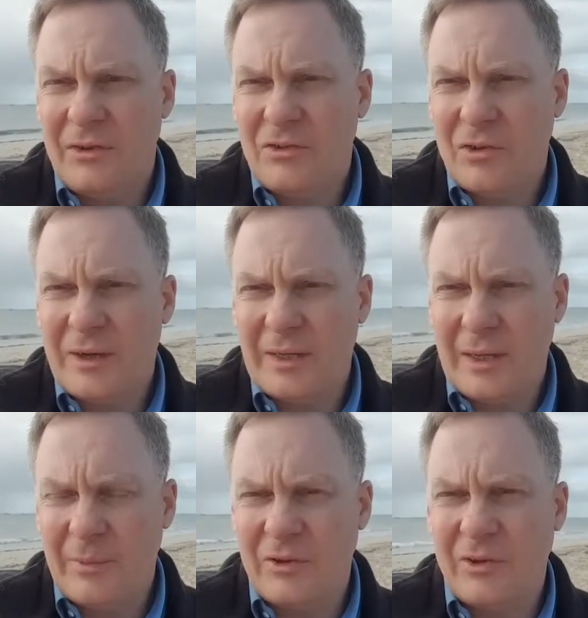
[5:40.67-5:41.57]
If she'd tried to
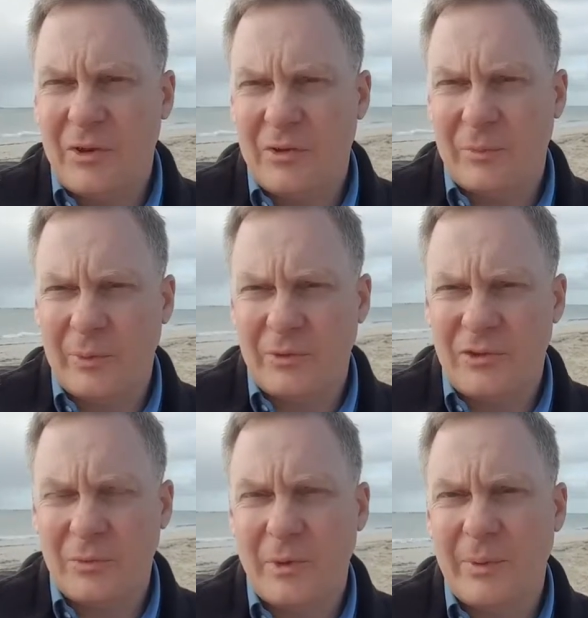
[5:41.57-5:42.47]
come into the
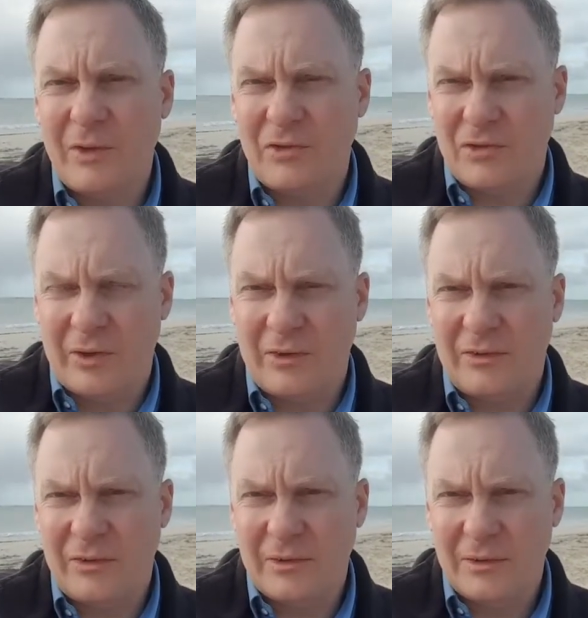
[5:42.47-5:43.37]
hospital, she would have been
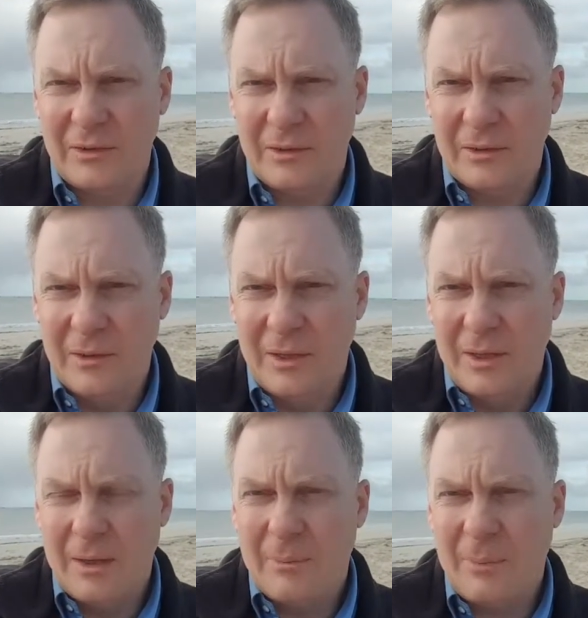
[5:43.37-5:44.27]
stressed.
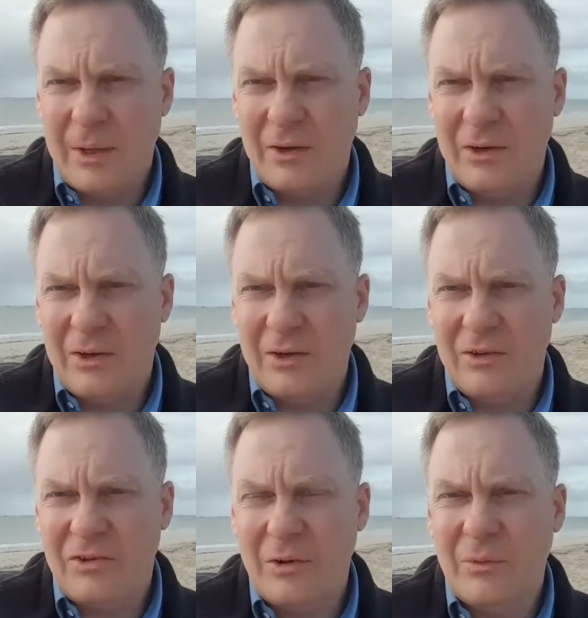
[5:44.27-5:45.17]
But
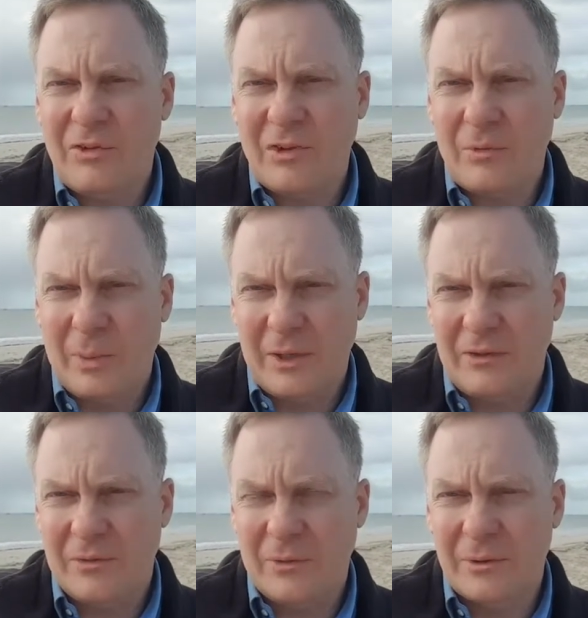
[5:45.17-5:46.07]
she was just
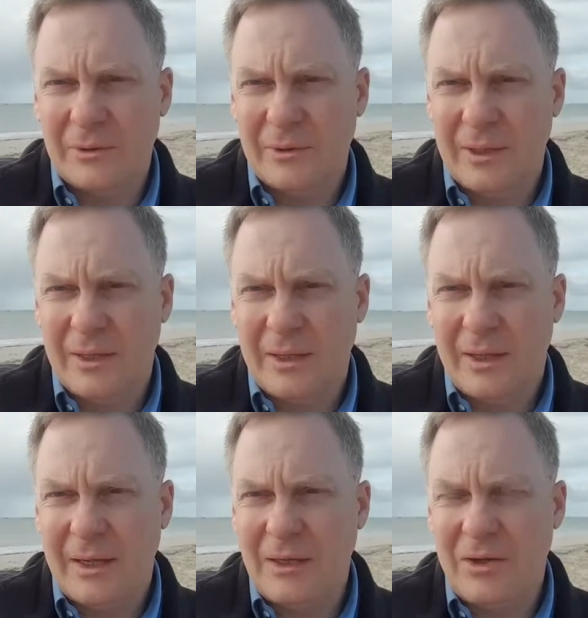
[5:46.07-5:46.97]
peaceful.
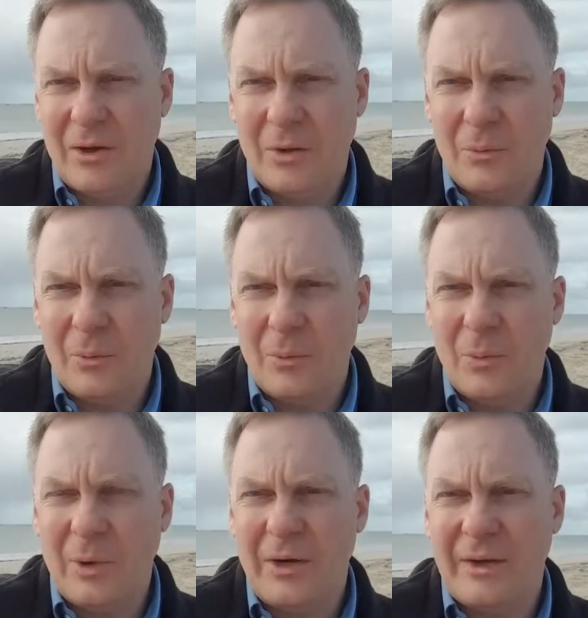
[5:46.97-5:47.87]
And, you know,
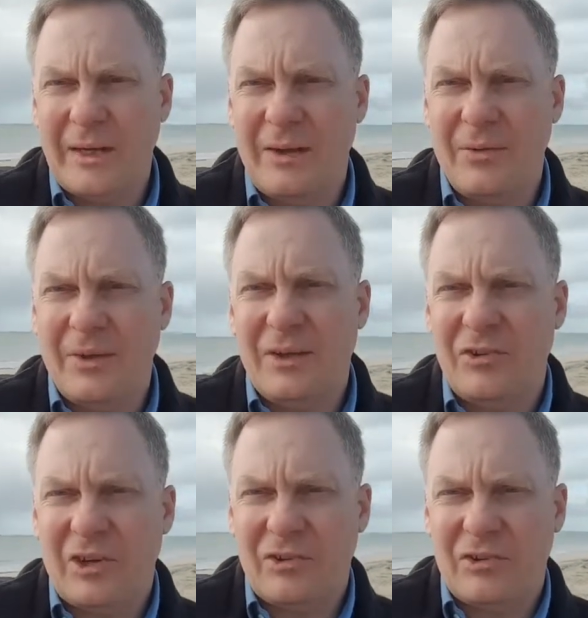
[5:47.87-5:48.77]
when I gave her the
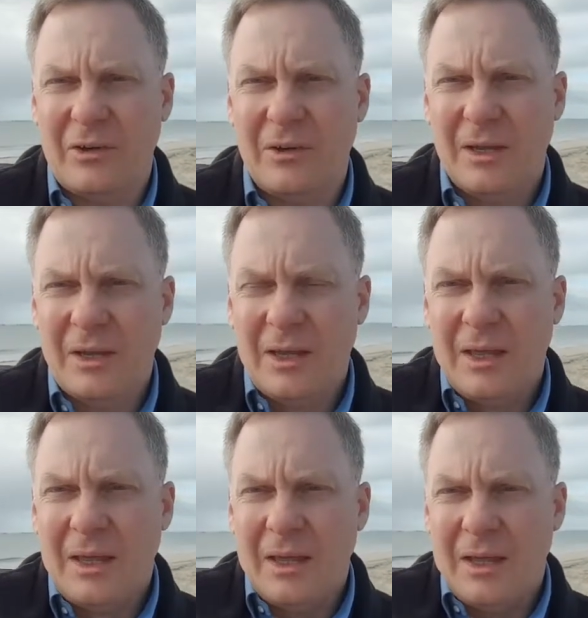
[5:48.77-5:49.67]
injection,
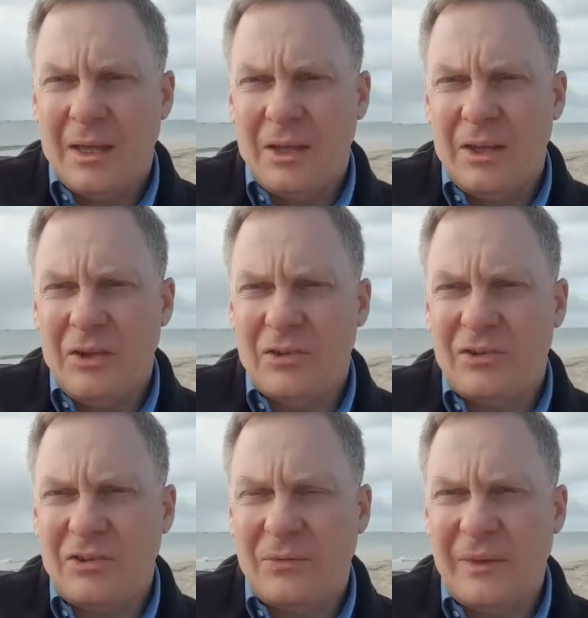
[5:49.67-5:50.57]
you
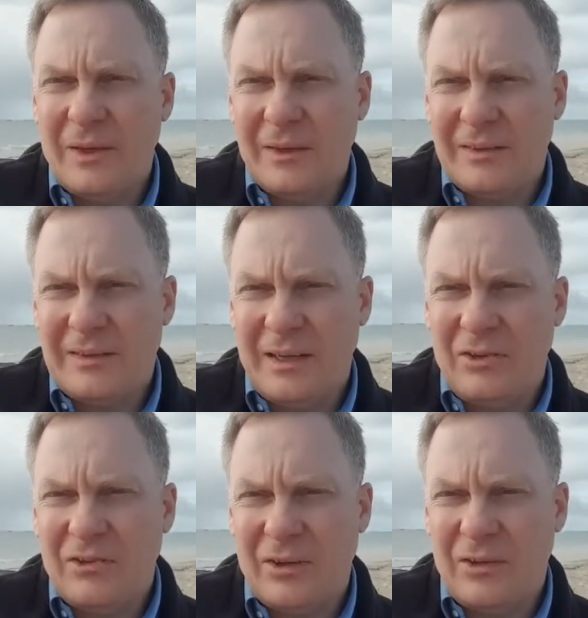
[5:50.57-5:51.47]
could just feel the
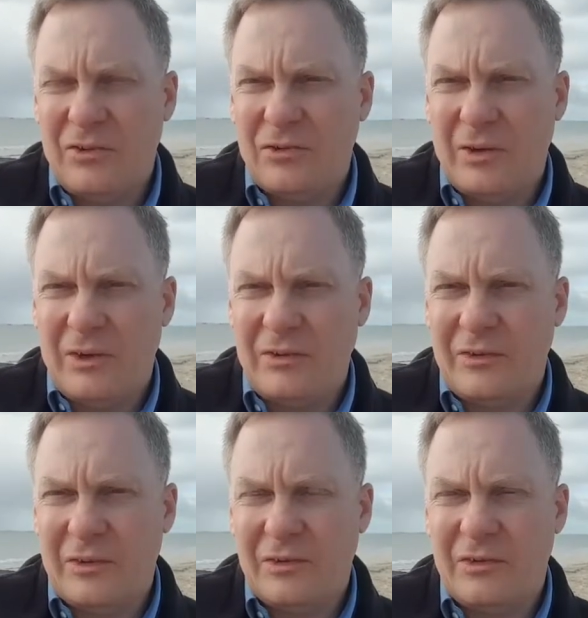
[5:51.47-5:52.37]
tension, the
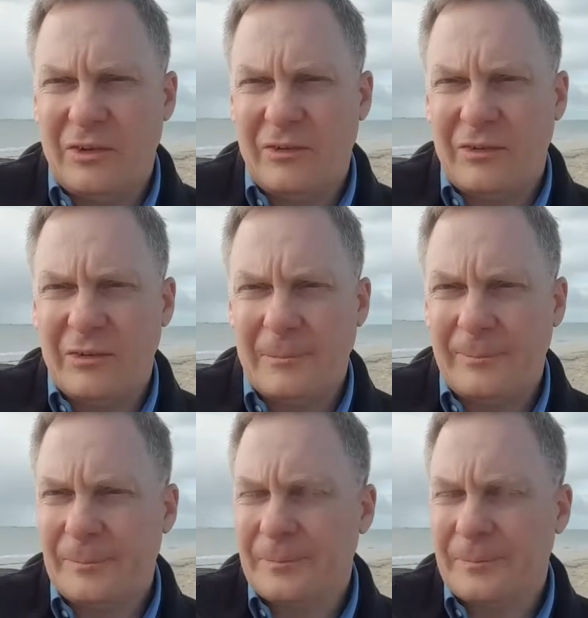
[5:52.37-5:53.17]
stress just